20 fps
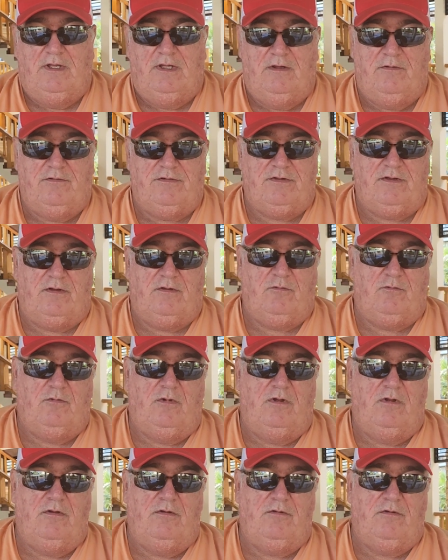It was a
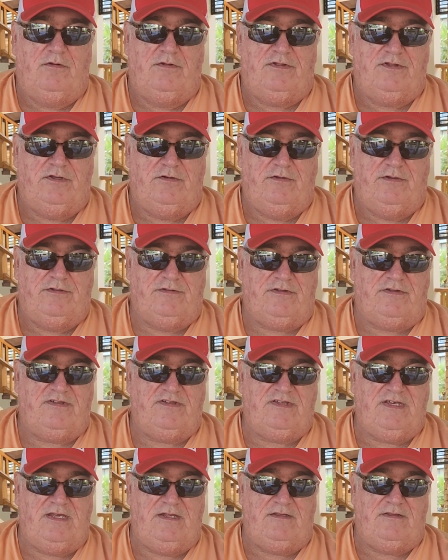series of
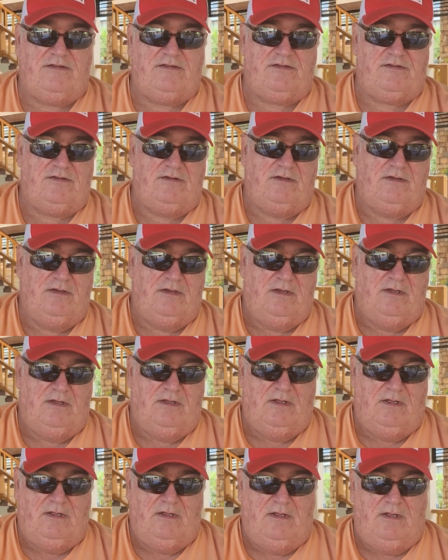seats,
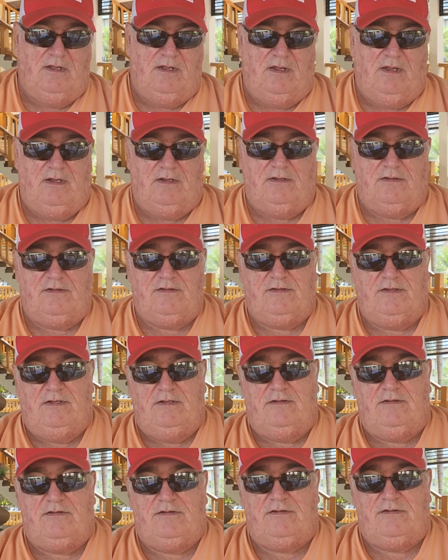and the
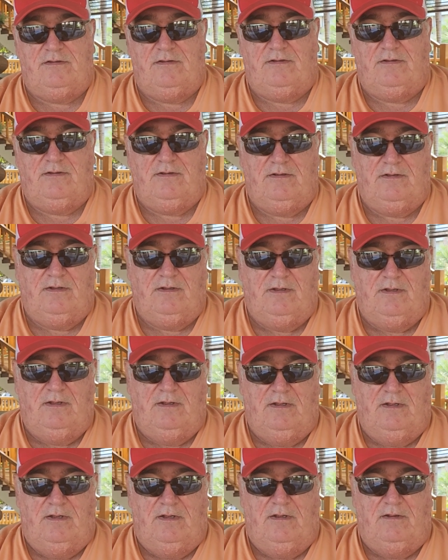seats,
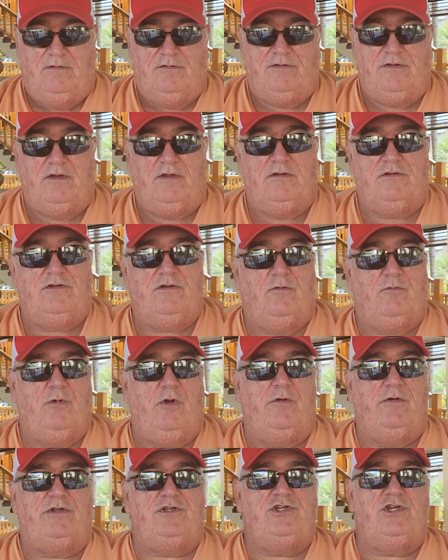it was a
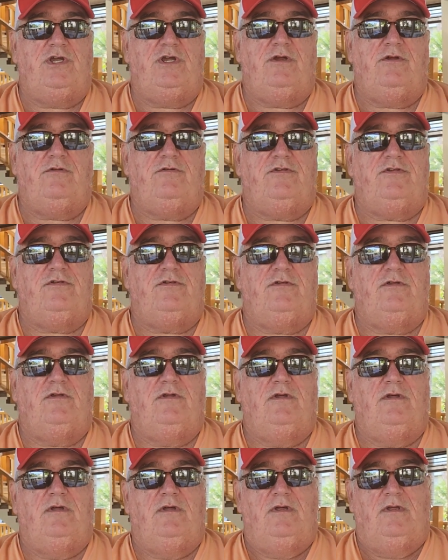row of chairs,
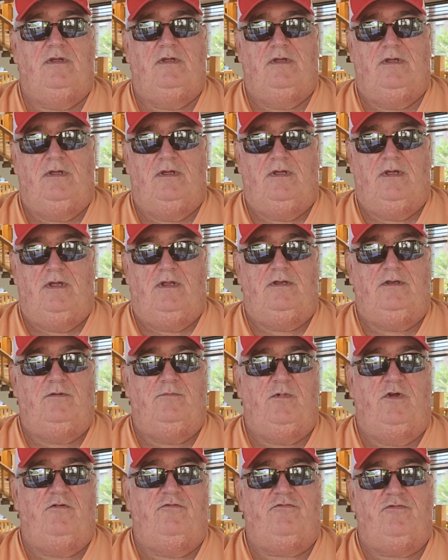and you
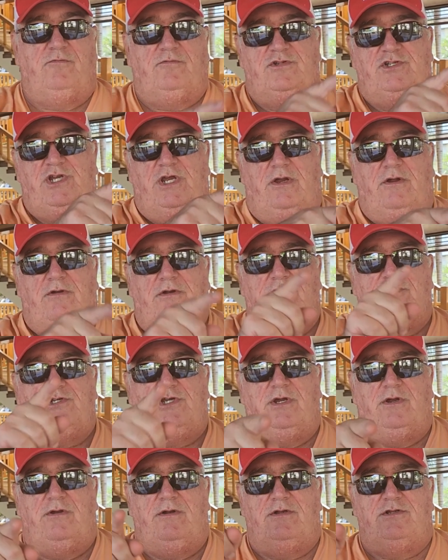move from chair to
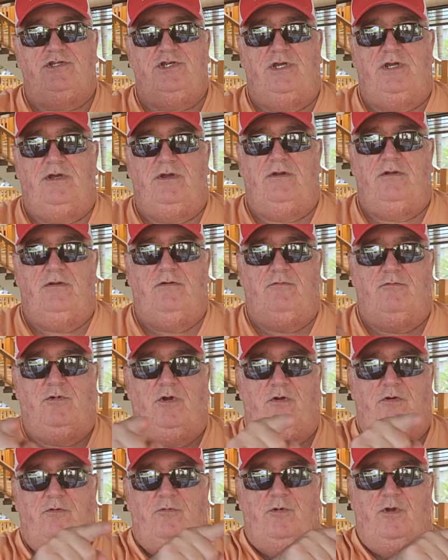chair to chair,
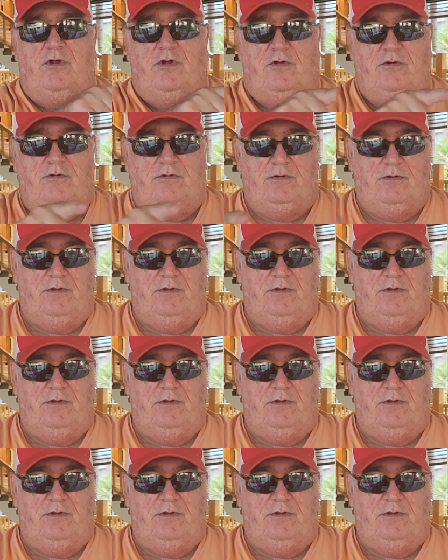row to row,